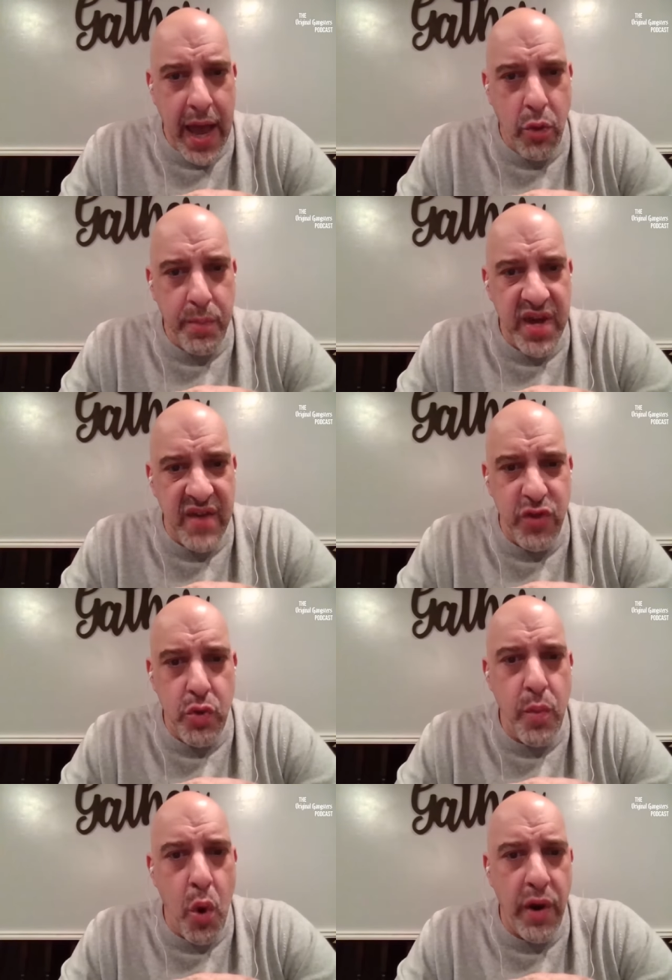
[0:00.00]
I will be giving
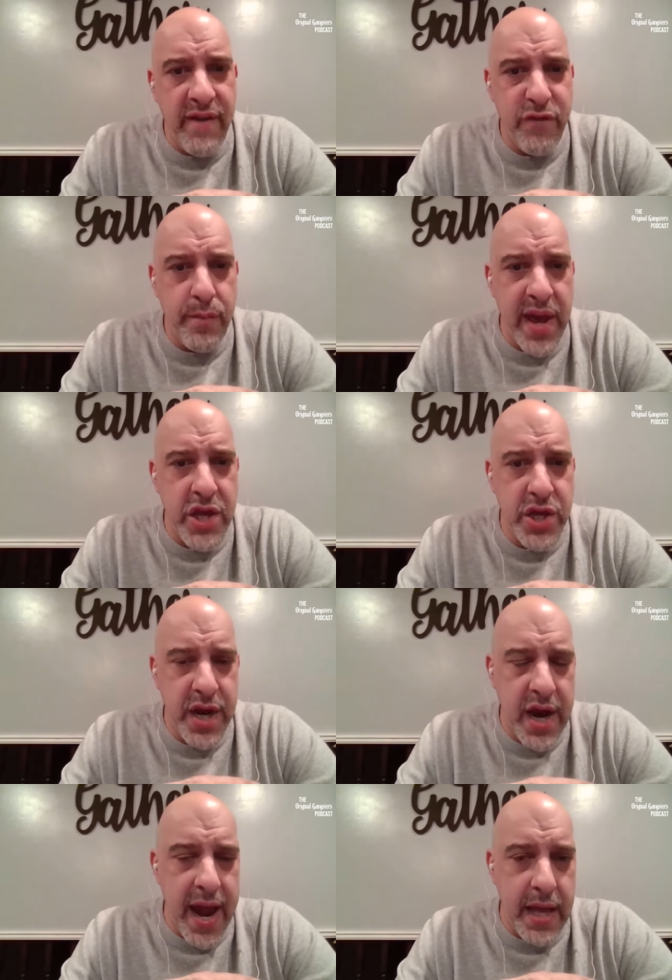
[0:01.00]
you more information
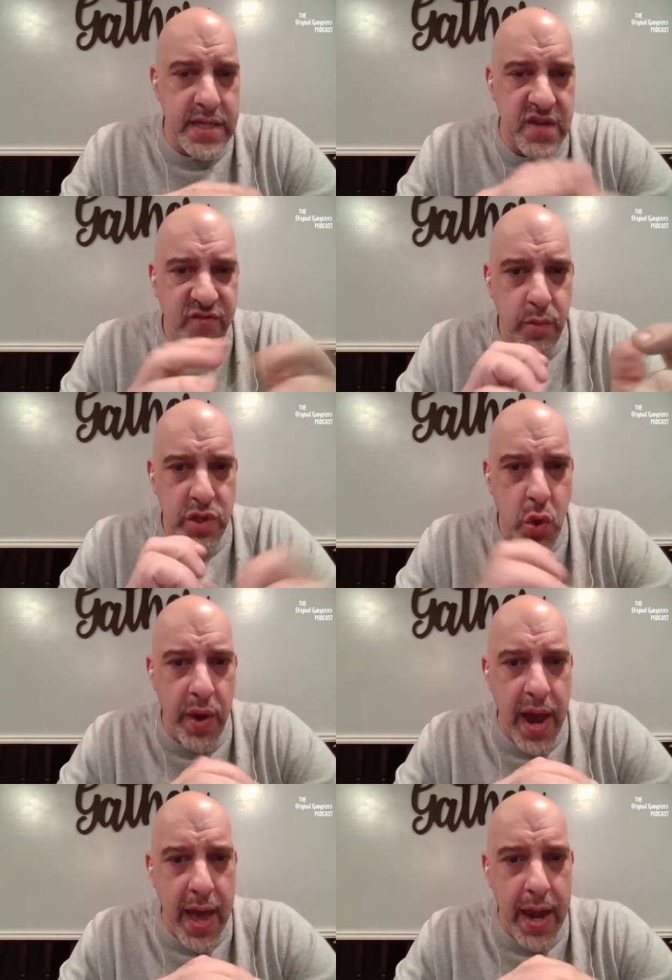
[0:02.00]
and analysis from what's
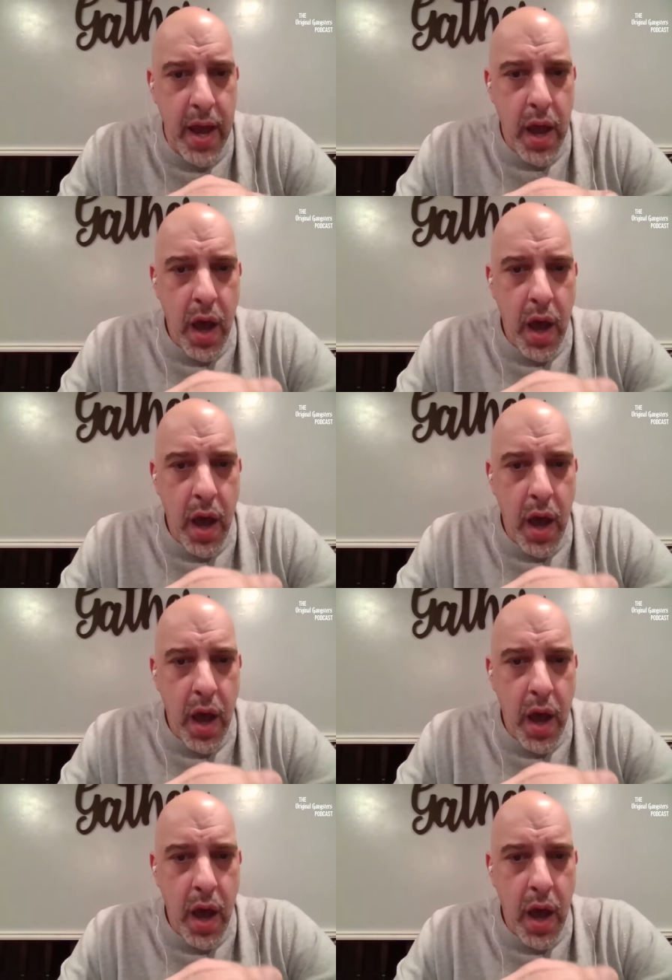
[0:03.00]
going on